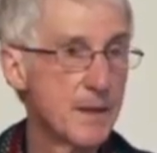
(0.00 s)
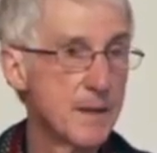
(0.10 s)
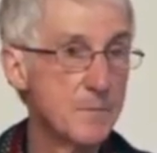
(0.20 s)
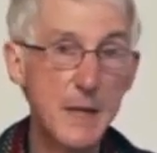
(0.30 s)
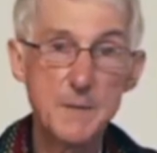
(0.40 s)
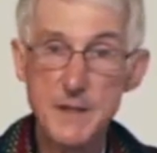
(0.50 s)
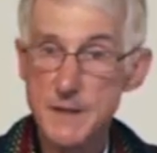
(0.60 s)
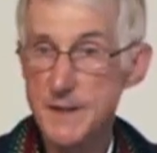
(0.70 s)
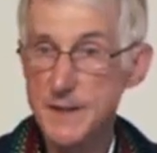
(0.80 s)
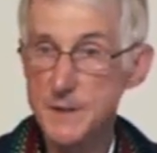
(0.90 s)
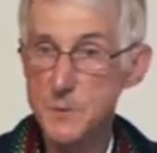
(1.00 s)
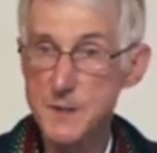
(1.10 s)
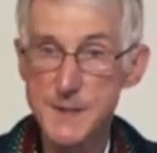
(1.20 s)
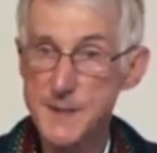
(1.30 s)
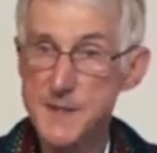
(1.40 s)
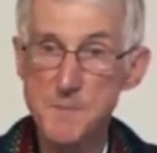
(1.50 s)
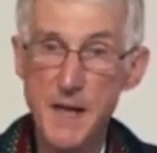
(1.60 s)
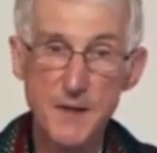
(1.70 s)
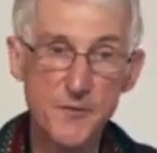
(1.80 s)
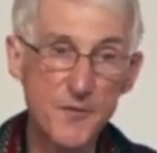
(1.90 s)
Maybe it was the
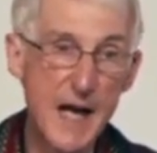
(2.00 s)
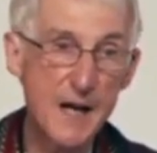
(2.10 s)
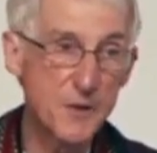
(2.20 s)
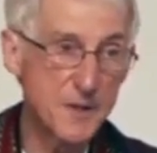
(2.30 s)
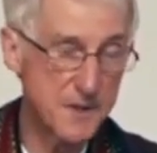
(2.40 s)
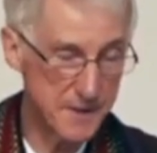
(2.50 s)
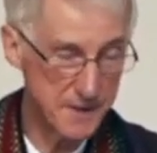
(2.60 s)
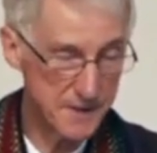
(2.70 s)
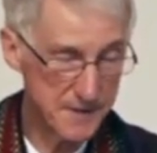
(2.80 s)
smell of flowers.